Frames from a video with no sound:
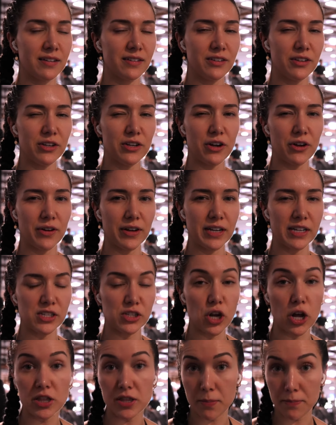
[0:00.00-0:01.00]
I
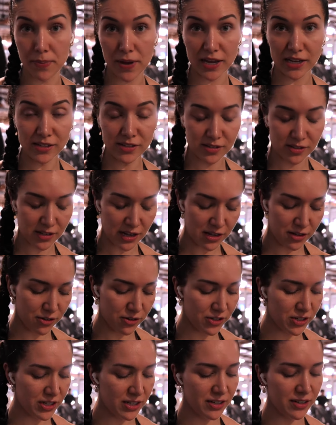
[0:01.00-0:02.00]
guess not in the best
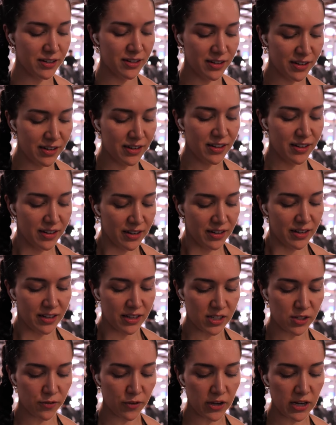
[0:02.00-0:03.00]
energy.
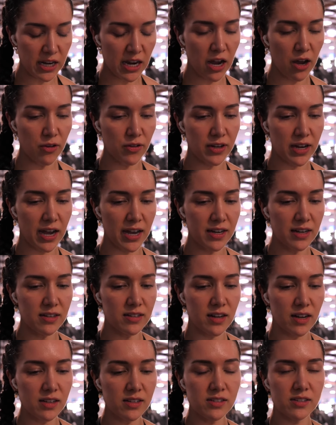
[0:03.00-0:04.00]
It's funny how it kind
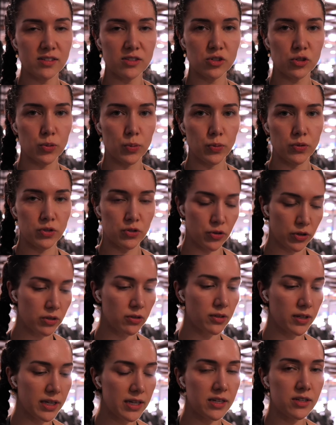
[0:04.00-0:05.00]
of does
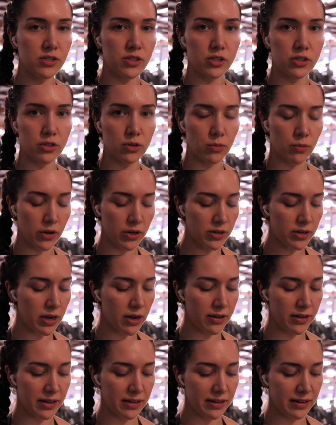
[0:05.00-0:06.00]
trickle into your
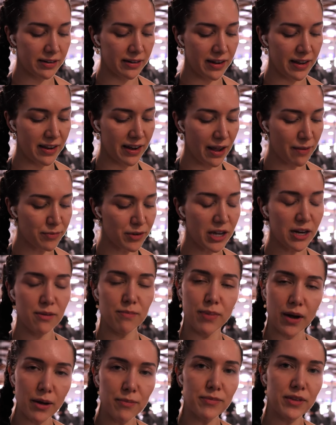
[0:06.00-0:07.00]
workout, and I'm kind
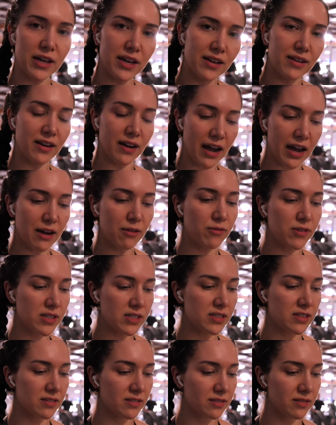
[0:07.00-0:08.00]
of bummed that I
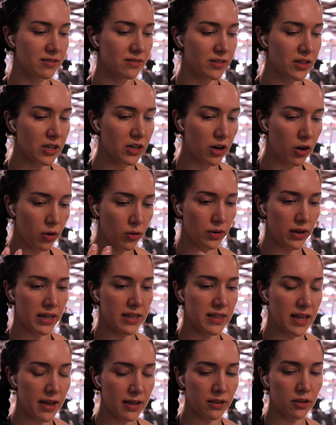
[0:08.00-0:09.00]
was, in
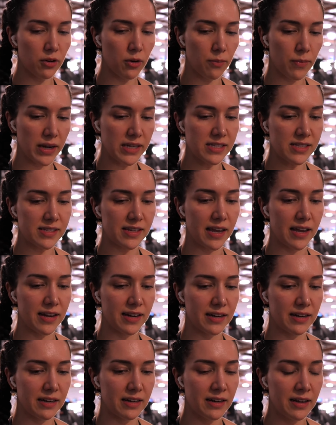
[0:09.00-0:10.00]
that little mindset,
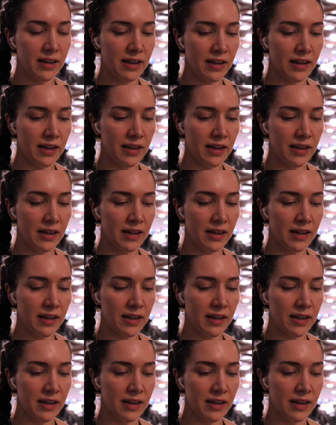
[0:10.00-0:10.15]
and